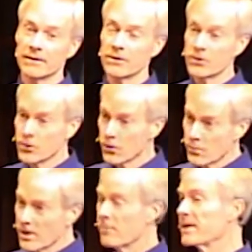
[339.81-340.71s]
your
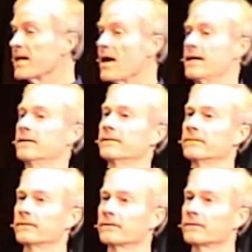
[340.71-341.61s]
will be done
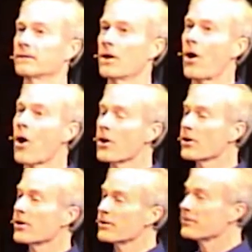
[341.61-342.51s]
on
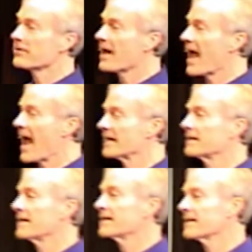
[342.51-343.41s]
earth as
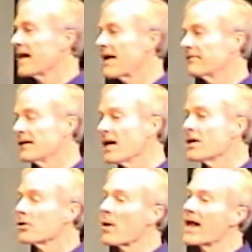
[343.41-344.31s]
it is in heaven.
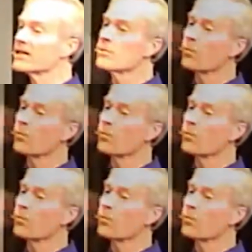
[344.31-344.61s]
The way it's